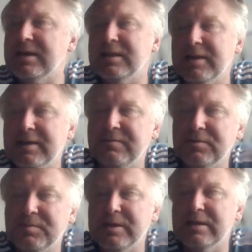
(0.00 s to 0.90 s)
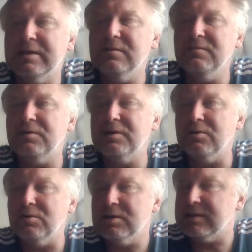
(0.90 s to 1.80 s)
and I haven't been ill for a
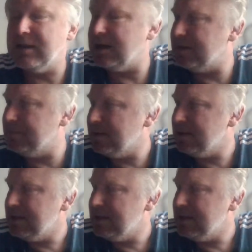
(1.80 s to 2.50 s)
long time.